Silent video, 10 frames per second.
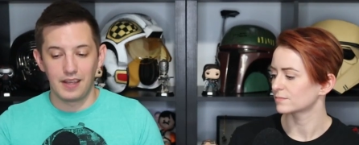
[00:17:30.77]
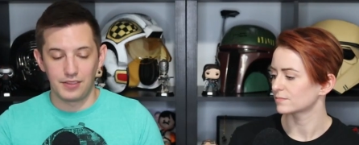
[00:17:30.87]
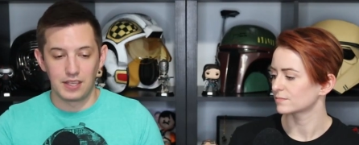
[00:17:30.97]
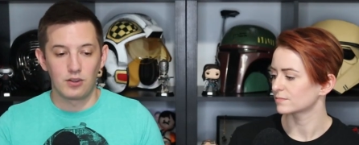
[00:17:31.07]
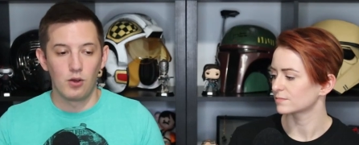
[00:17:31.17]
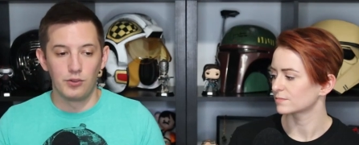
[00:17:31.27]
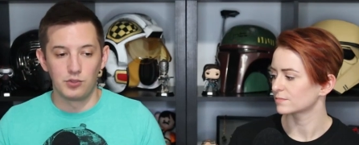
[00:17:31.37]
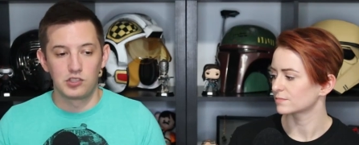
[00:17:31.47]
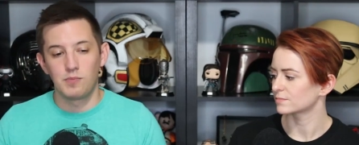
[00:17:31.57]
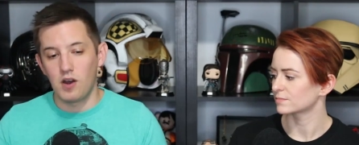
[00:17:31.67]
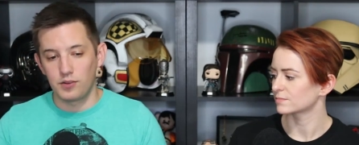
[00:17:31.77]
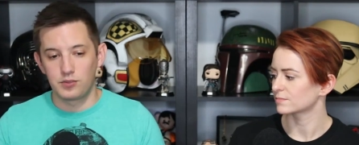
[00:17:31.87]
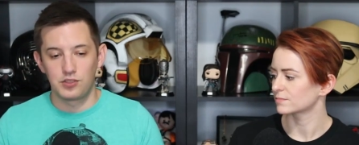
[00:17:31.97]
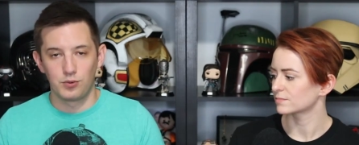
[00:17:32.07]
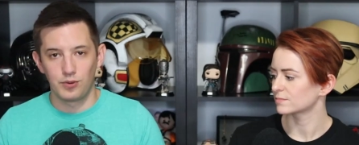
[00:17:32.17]
Speaker 1: I think all those
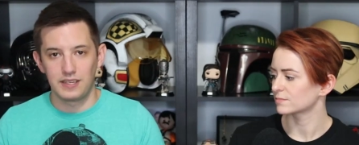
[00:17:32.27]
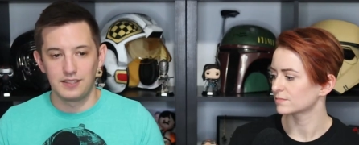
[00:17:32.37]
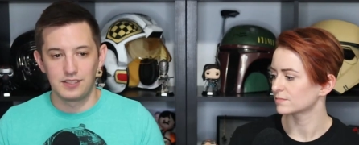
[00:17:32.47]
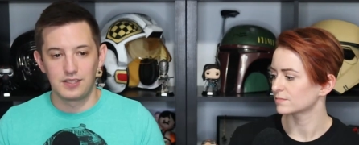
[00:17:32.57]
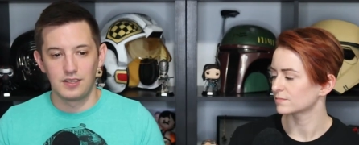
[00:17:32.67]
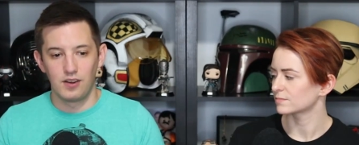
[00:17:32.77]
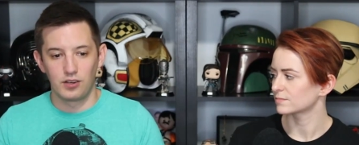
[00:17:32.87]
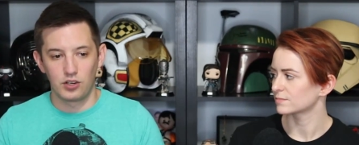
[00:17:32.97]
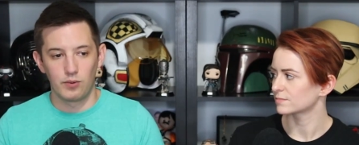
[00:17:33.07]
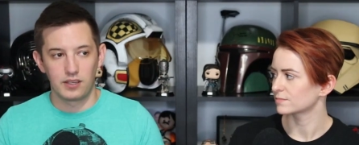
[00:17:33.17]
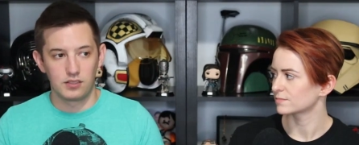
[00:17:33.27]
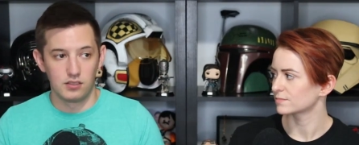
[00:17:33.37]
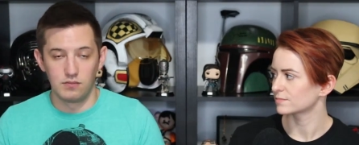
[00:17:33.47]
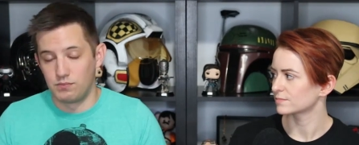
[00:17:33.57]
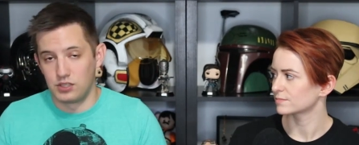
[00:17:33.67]
smaller stories are going
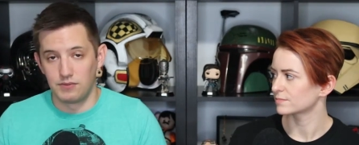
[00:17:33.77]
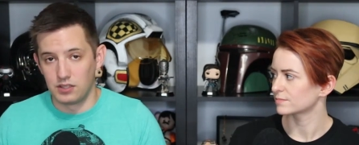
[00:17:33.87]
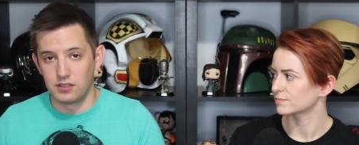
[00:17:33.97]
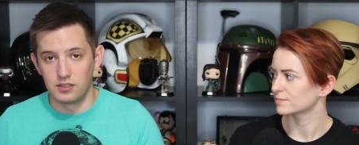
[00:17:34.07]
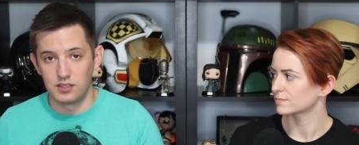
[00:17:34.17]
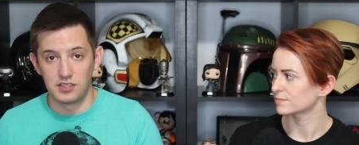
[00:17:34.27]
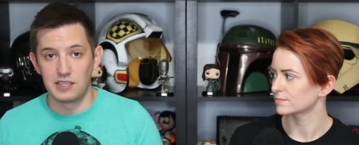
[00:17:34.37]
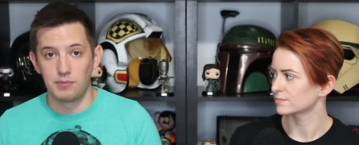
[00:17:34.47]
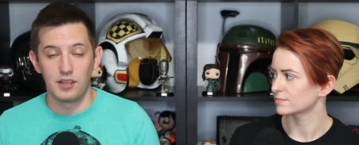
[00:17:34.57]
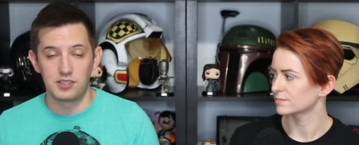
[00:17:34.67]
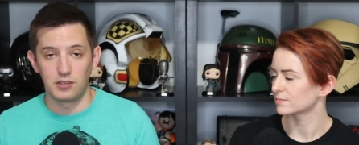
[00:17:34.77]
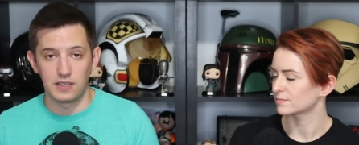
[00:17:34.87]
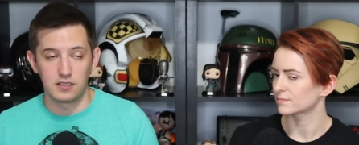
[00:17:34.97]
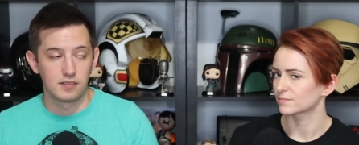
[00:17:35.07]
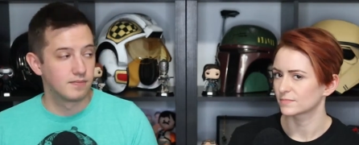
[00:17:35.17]
to shift into Disney Plus
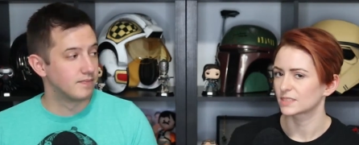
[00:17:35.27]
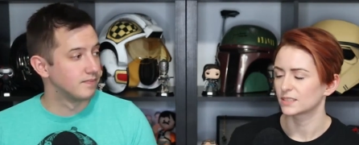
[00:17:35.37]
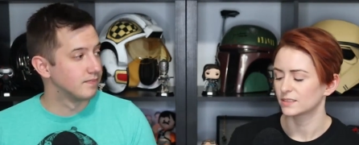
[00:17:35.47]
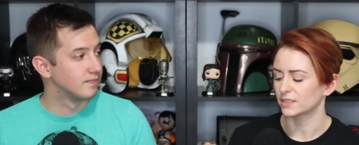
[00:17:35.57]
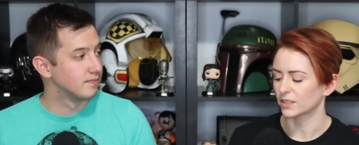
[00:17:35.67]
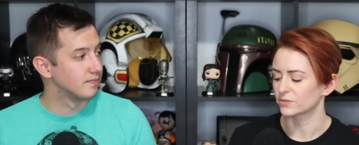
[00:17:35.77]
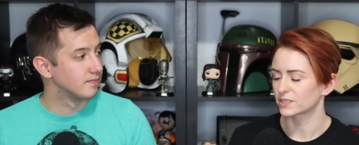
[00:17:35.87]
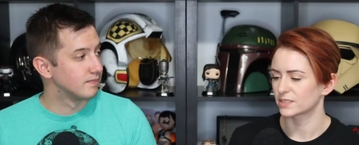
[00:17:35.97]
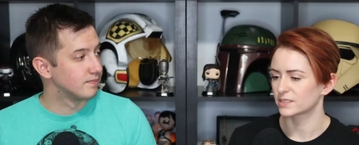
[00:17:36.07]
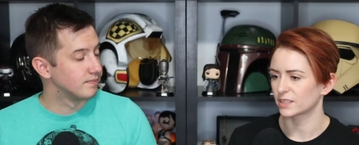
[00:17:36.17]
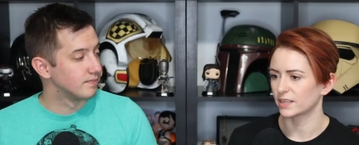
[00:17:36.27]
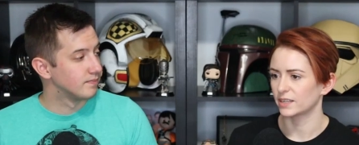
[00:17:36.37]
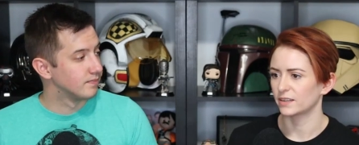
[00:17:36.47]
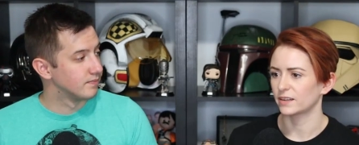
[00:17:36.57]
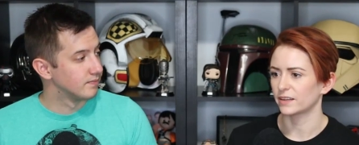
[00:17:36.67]
series.
Speaker 2: Yeah, I was going to
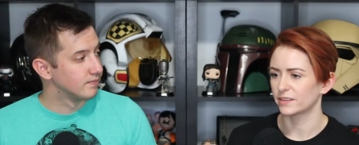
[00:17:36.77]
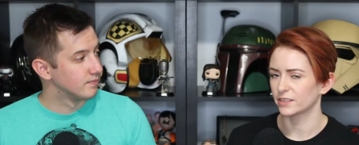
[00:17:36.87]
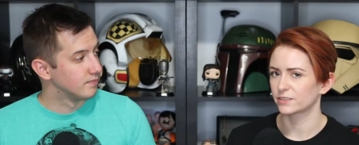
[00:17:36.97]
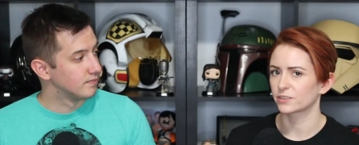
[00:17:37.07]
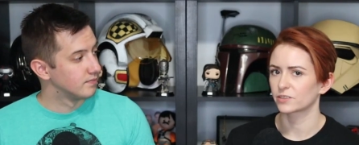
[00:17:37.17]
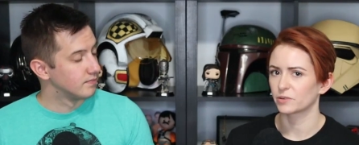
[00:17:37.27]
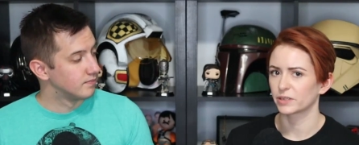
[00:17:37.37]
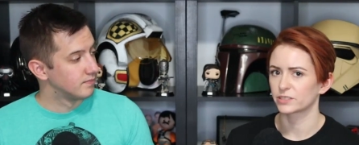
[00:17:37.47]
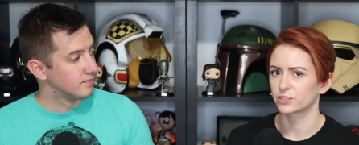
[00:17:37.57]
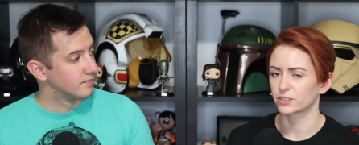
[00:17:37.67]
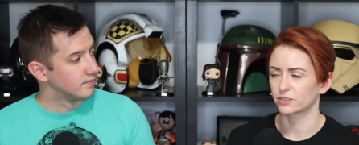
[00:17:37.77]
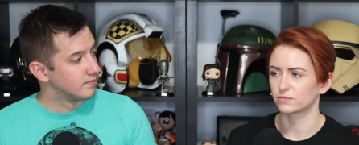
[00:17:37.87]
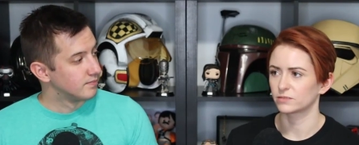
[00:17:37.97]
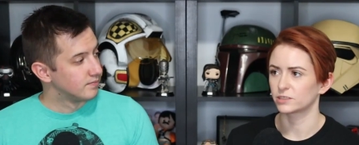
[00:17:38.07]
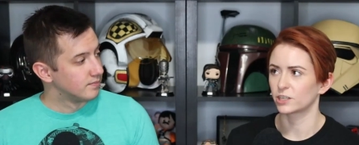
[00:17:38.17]
say, I think they're going to
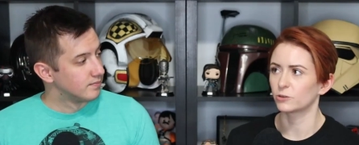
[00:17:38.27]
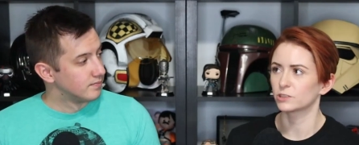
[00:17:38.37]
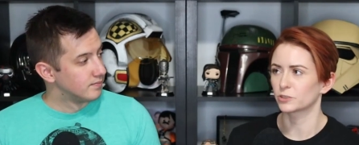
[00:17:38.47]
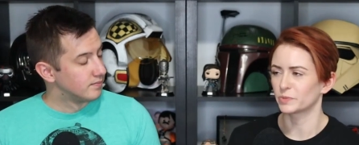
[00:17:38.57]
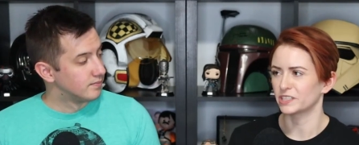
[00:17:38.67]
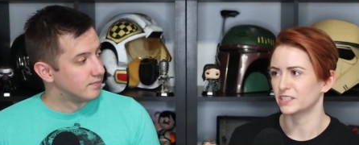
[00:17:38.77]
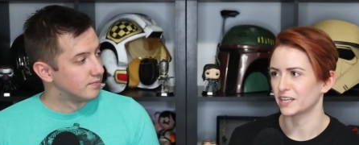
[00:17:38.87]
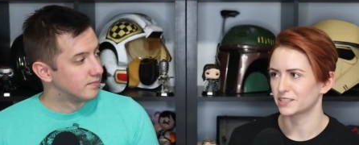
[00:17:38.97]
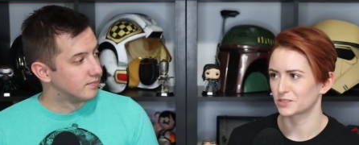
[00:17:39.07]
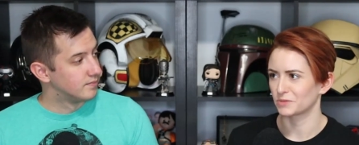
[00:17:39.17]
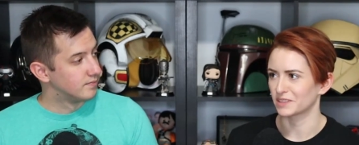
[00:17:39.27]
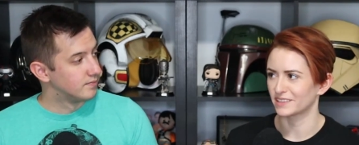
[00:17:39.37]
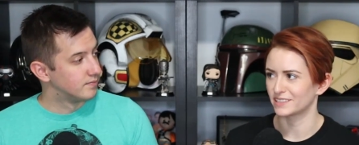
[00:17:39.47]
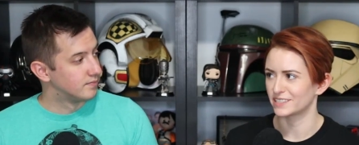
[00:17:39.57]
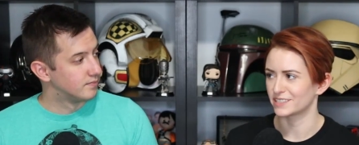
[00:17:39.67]
go a little bit nuts with
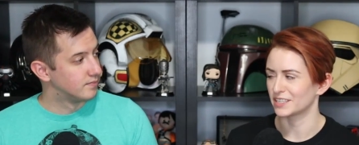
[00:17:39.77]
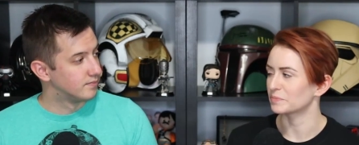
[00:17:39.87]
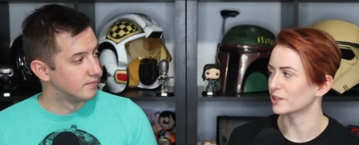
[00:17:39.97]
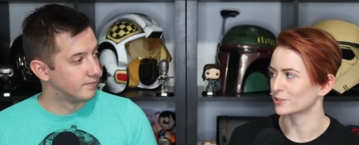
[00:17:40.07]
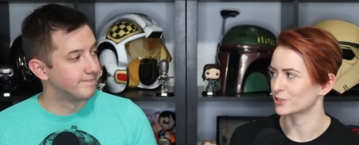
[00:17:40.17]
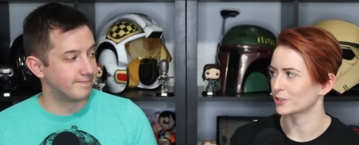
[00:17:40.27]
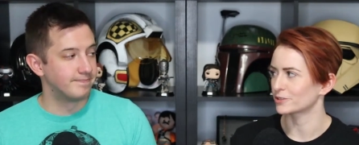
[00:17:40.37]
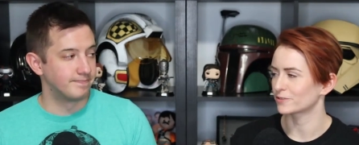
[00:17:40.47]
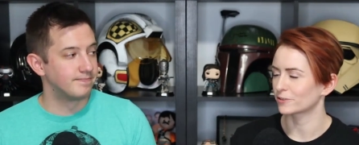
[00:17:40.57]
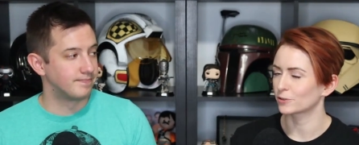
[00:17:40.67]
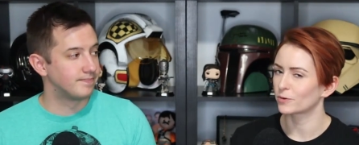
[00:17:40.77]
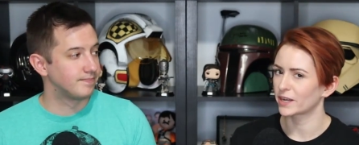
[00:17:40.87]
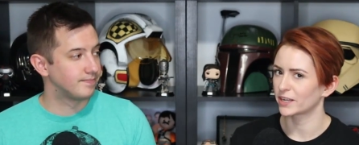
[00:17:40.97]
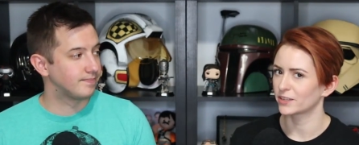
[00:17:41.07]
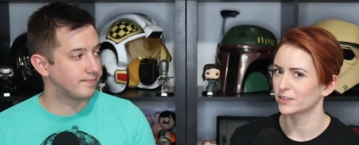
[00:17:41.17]
Disney Plus shows for a
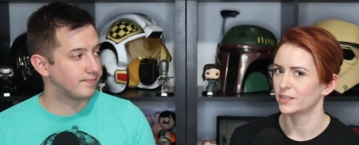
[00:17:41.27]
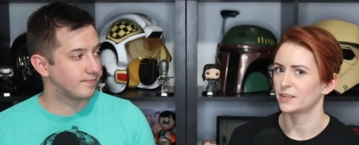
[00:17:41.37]
while